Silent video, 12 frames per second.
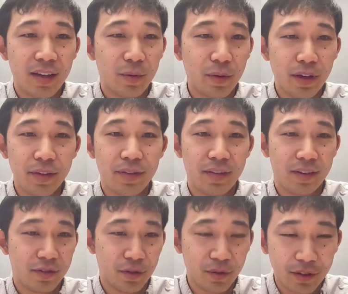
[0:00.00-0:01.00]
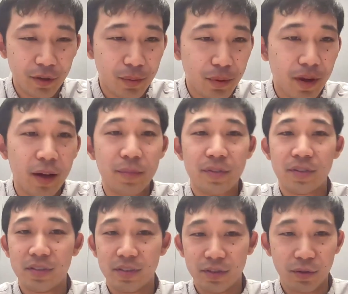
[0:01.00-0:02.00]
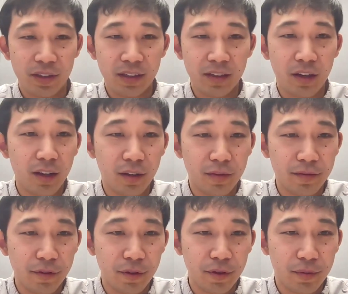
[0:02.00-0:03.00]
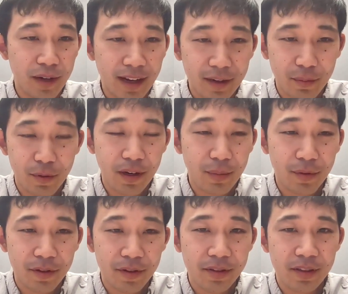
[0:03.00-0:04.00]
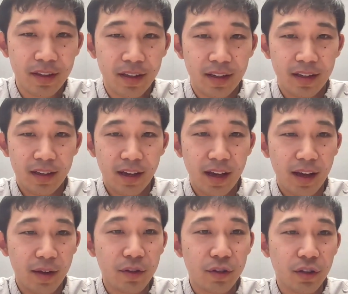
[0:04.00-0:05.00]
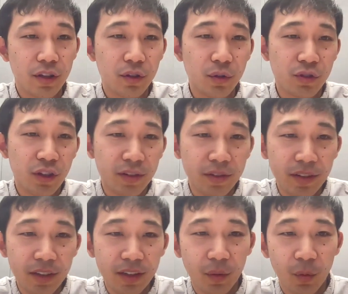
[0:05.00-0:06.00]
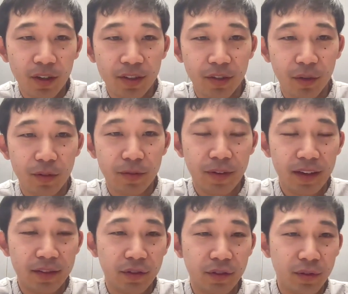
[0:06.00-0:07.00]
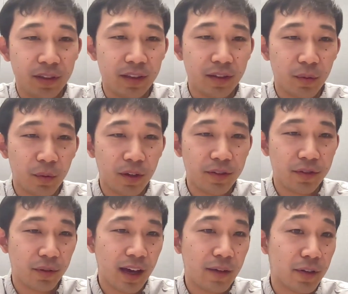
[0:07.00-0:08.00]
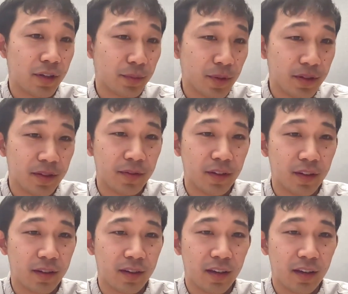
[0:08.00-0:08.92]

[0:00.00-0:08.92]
with tuning your prompts, tuning all of your RAG parameters. You generally want to go to fine tuning once you have a specific